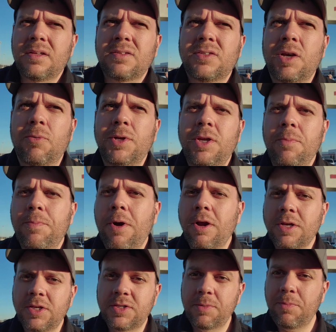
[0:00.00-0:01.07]
So when you
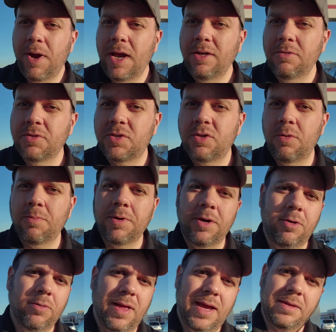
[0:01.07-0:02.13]
purchase a brand new
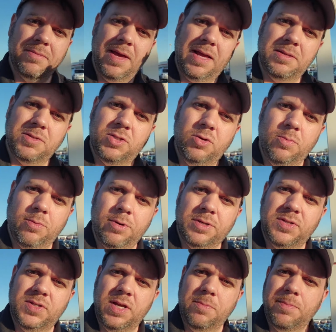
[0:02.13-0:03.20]
Subaru like that Subaru
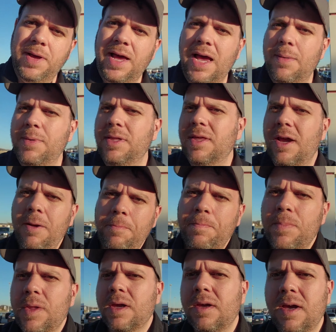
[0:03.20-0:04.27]
sent behind me there,
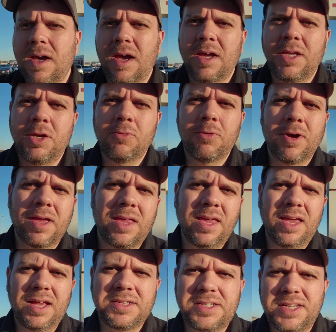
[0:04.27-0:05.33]
you will
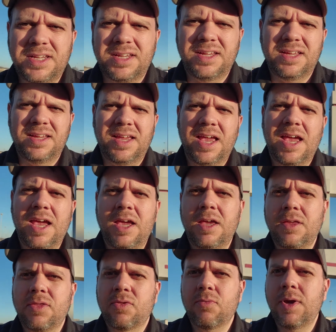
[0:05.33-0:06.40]
get
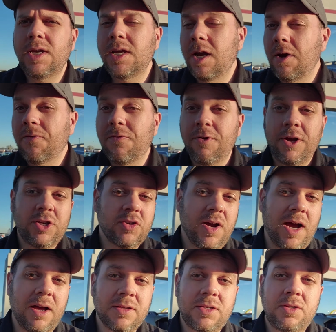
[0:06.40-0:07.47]
a 3-year free
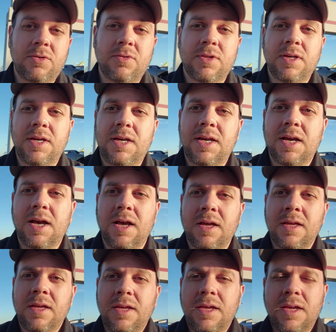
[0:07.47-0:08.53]
trial to the
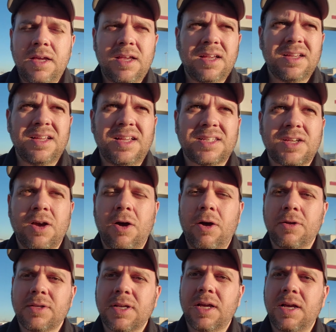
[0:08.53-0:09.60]
it's
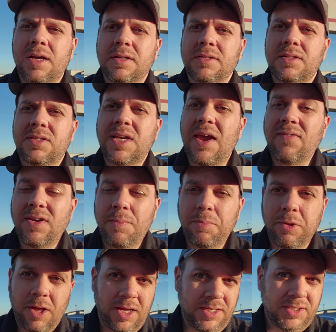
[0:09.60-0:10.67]
called Safety
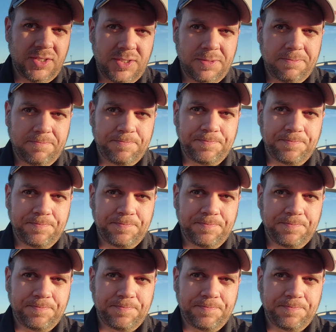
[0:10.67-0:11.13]
Plus,